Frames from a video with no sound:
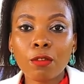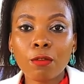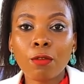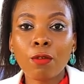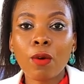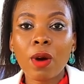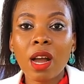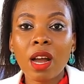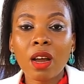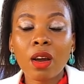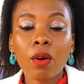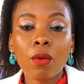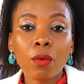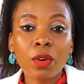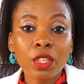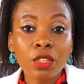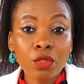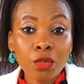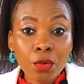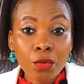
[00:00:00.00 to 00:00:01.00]
of work.
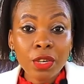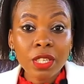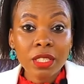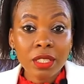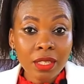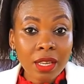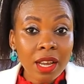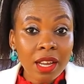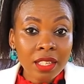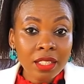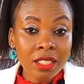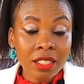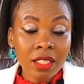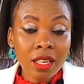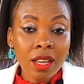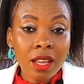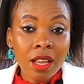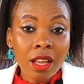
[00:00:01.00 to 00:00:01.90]
We do research.